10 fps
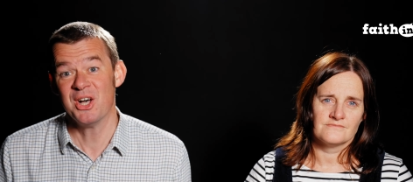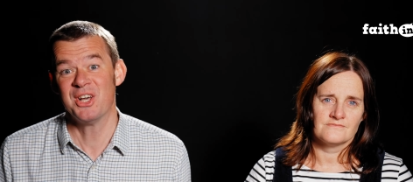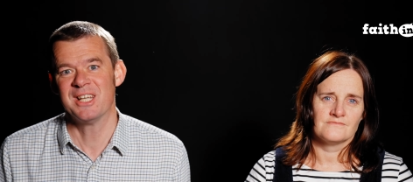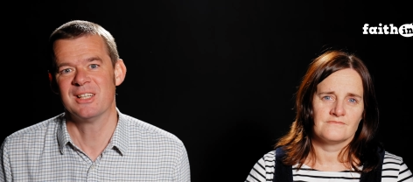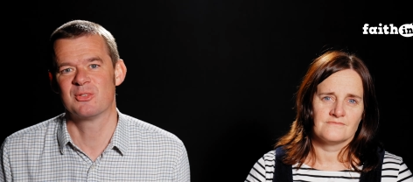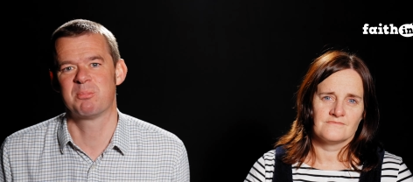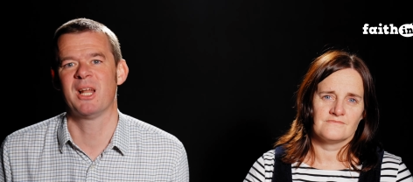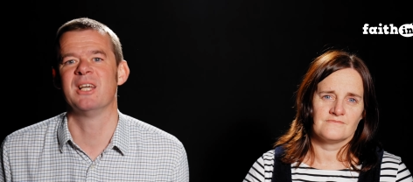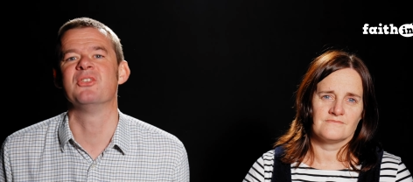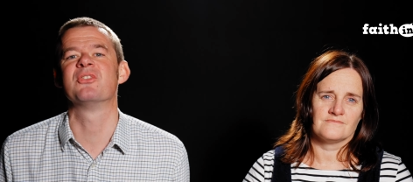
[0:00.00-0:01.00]
Speaker 1: earning his
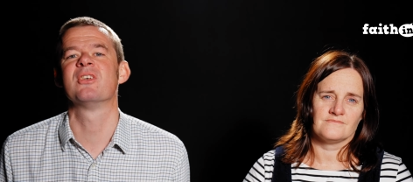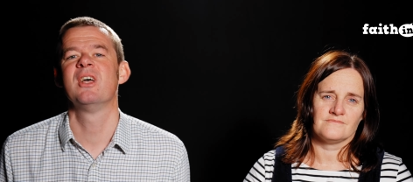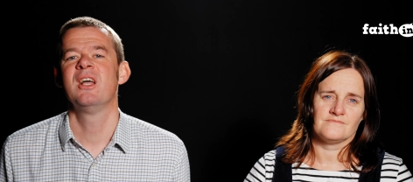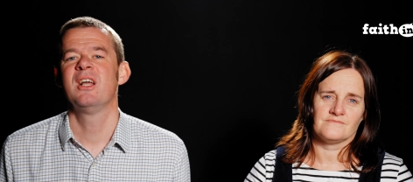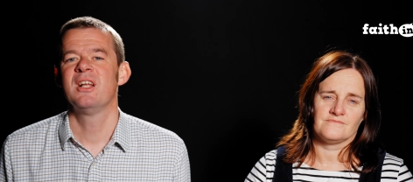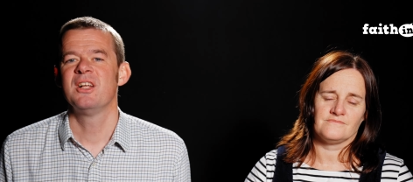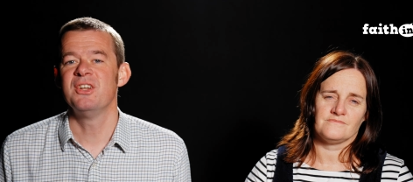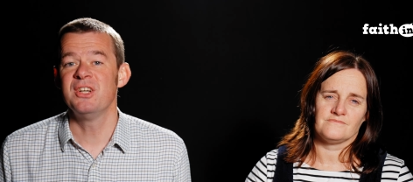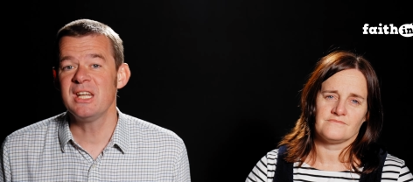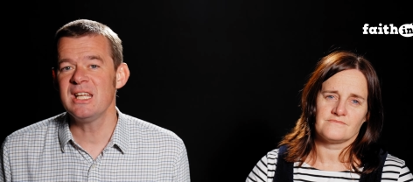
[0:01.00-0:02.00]
place.
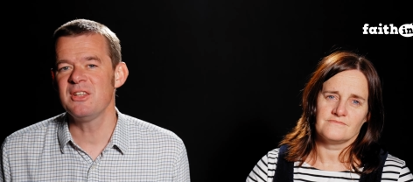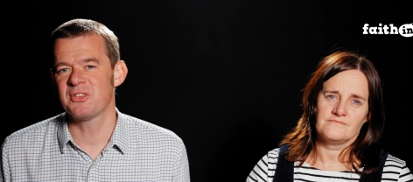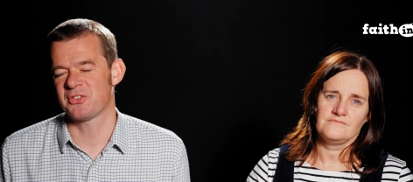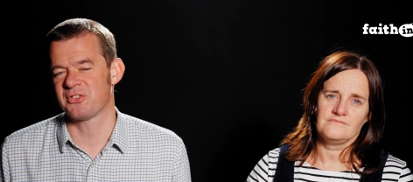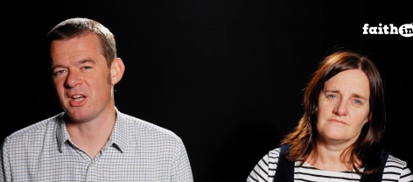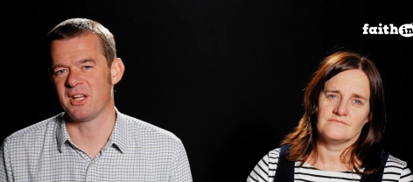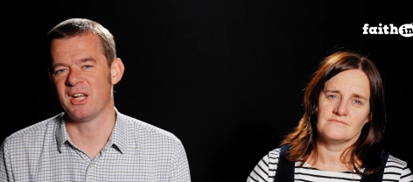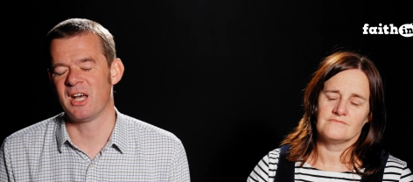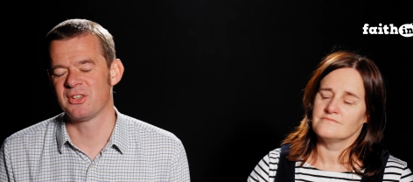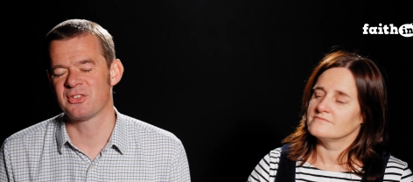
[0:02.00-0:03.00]
Neither
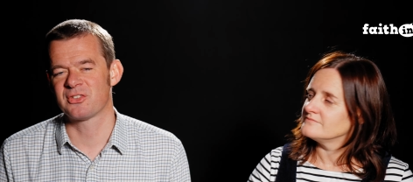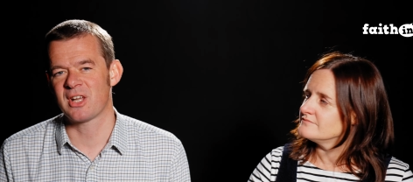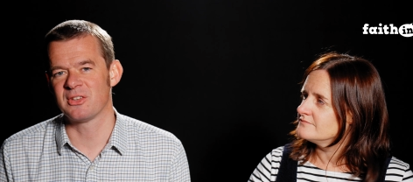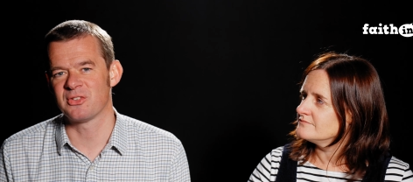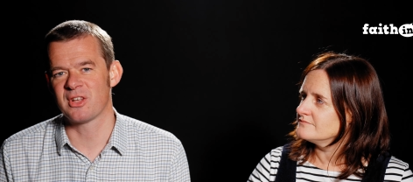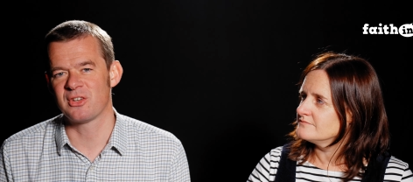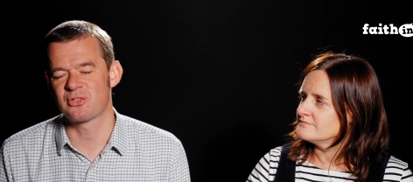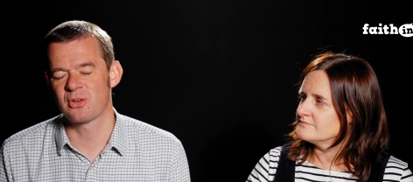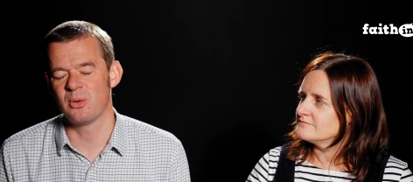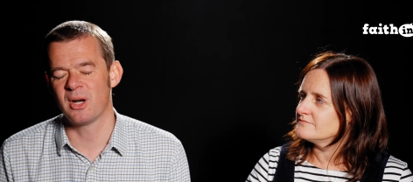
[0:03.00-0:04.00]
son understands their
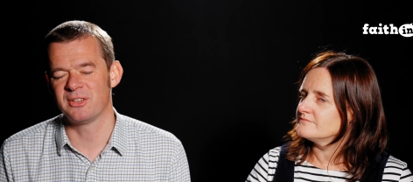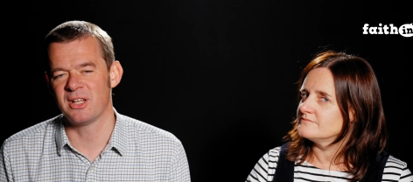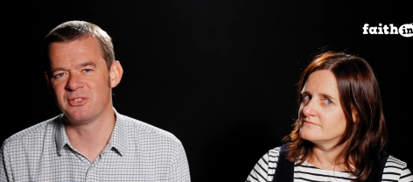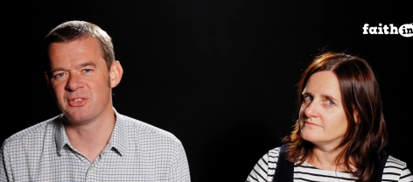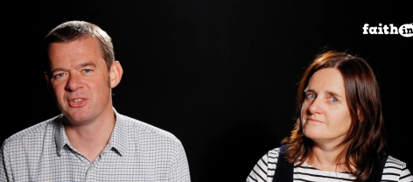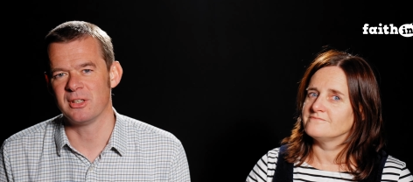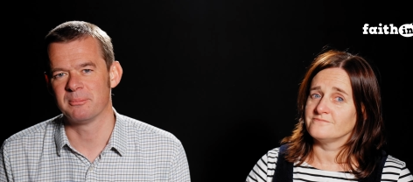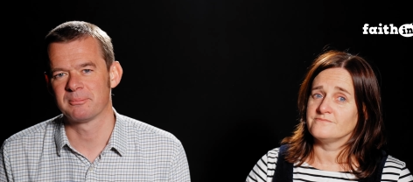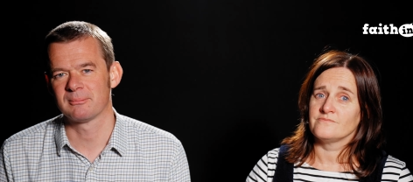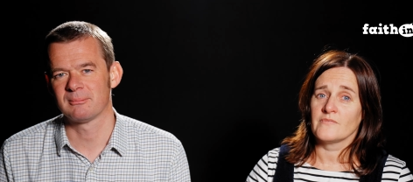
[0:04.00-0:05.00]
true
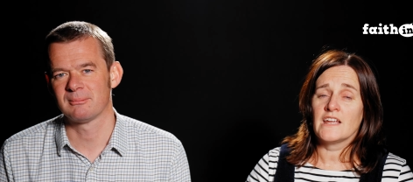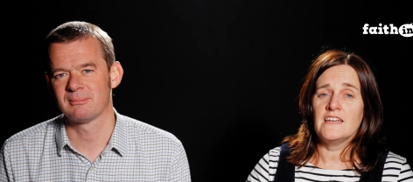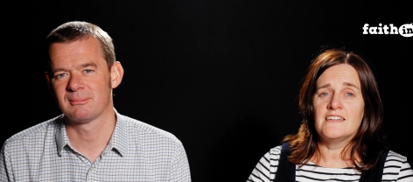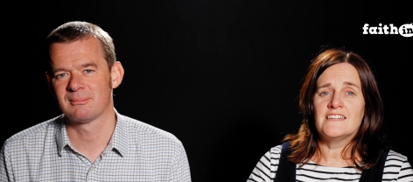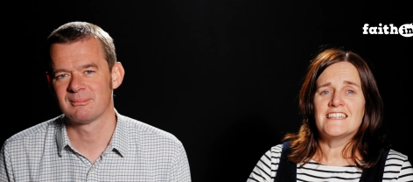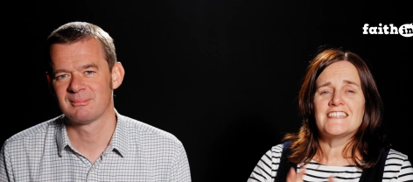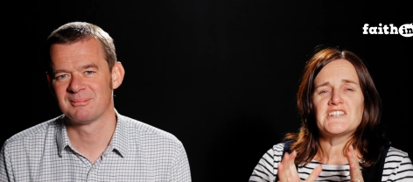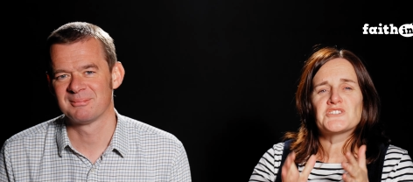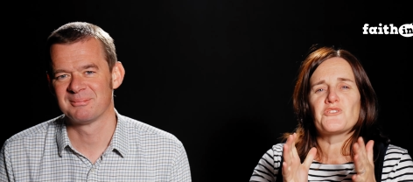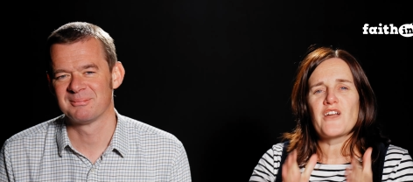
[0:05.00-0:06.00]
identity.
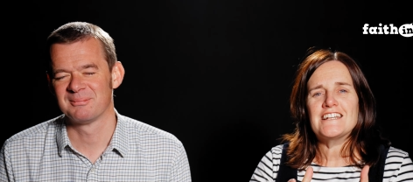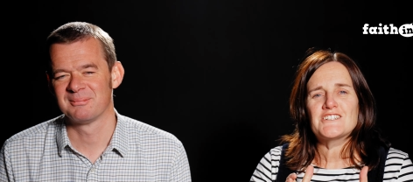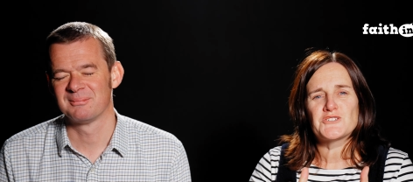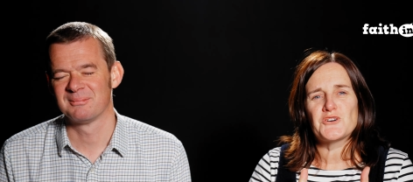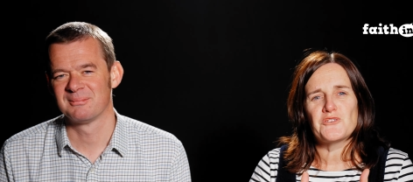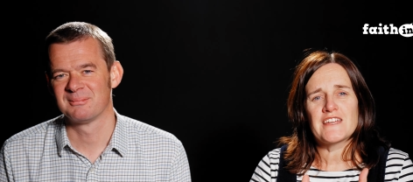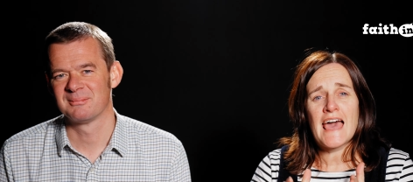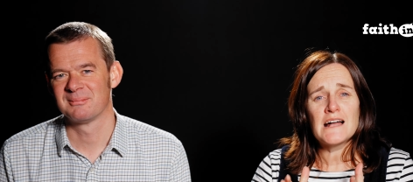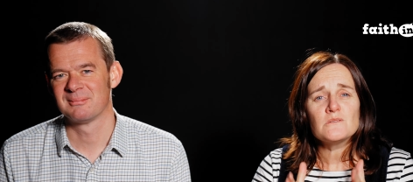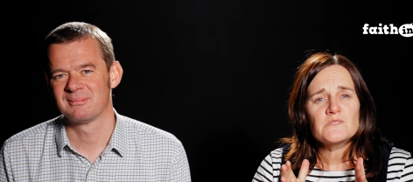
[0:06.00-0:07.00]
Speaker 2: This great story
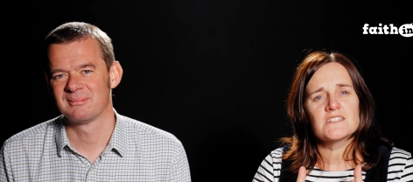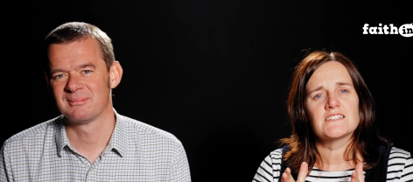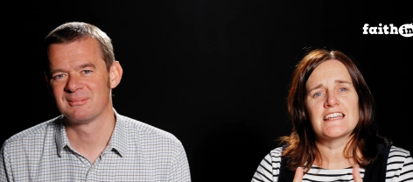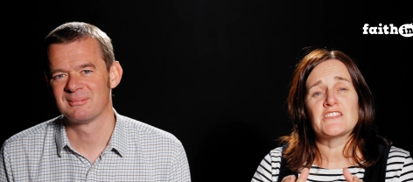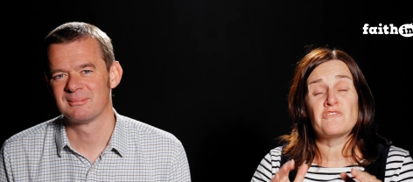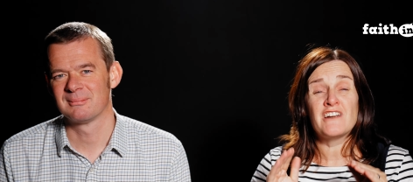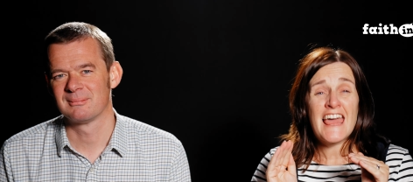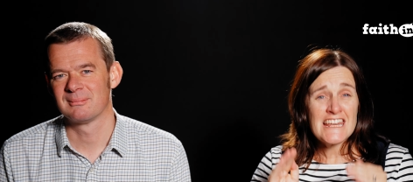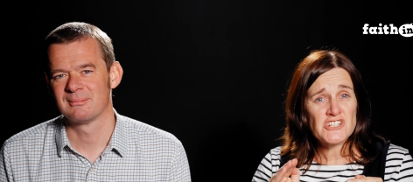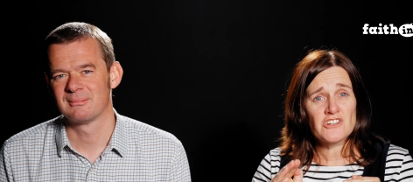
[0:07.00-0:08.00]
helps us see the
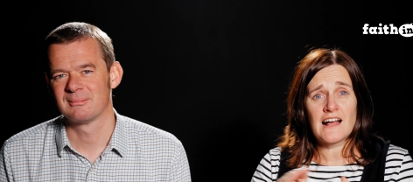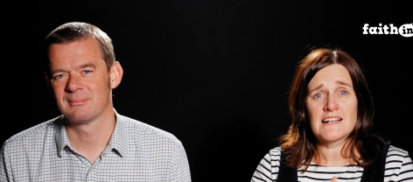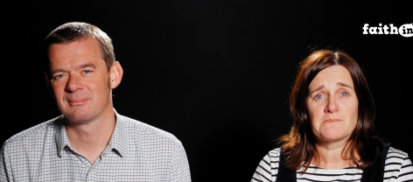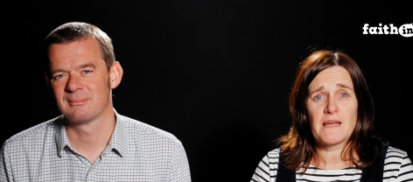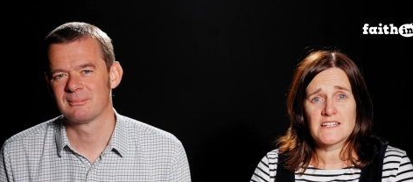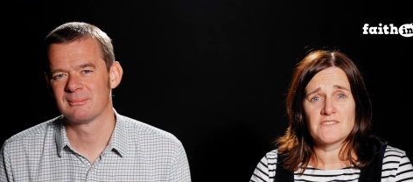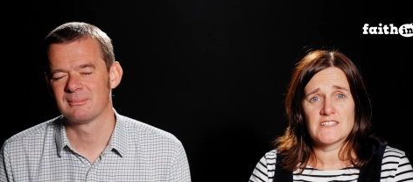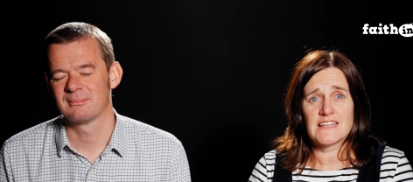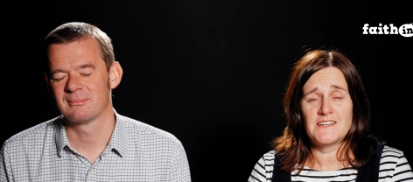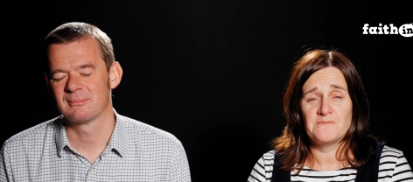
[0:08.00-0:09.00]
relational aspect
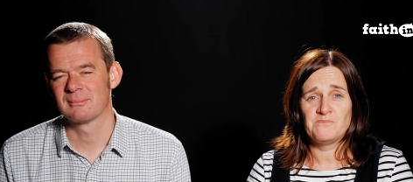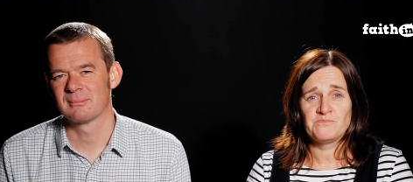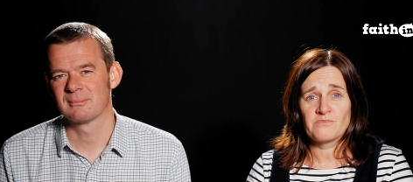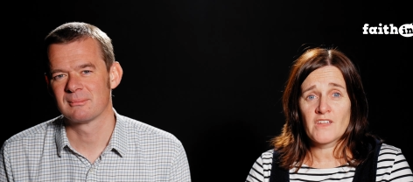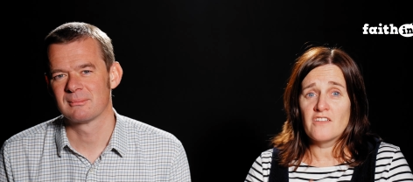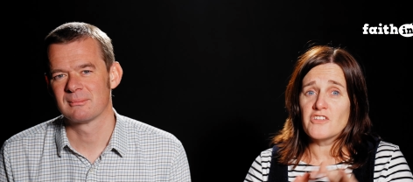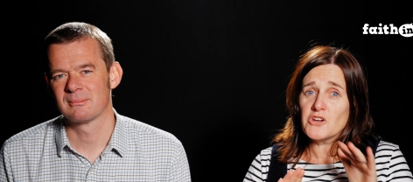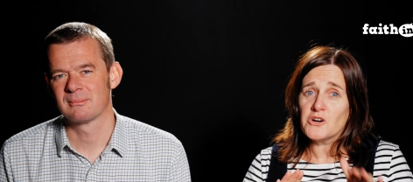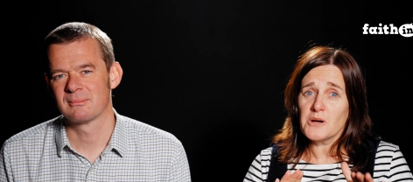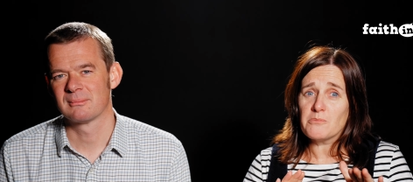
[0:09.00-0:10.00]
of sin.
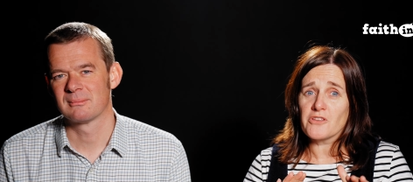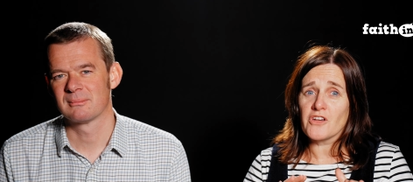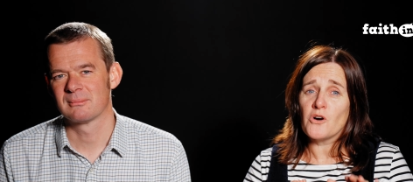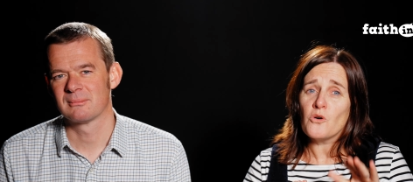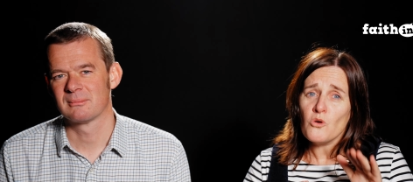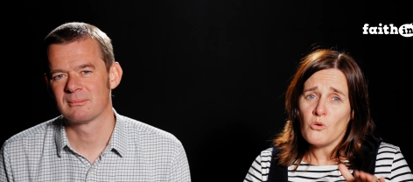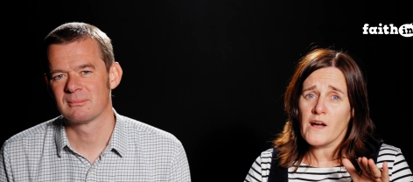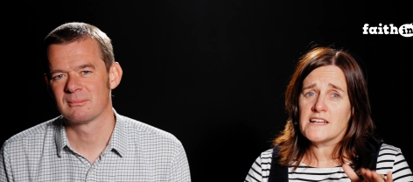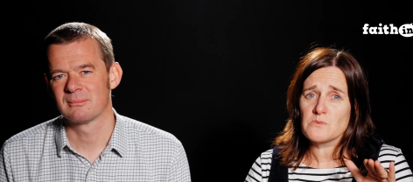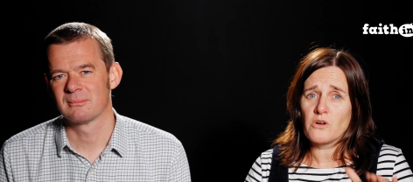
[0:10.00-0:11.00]
The younger brother
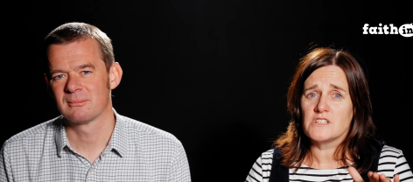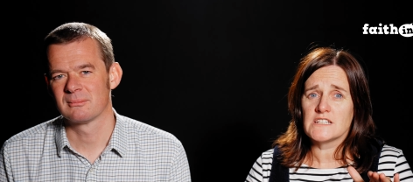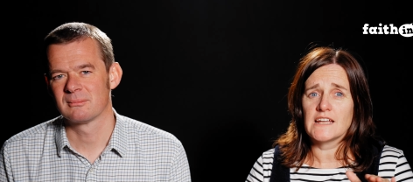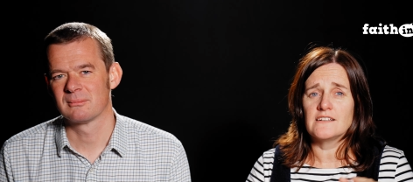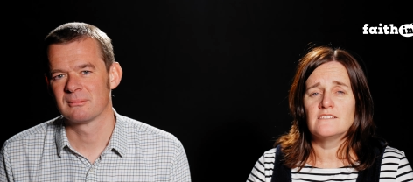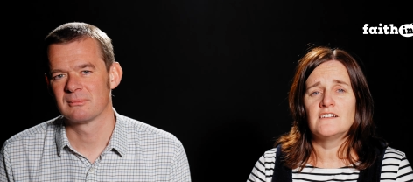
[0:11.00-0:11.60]
always wanting,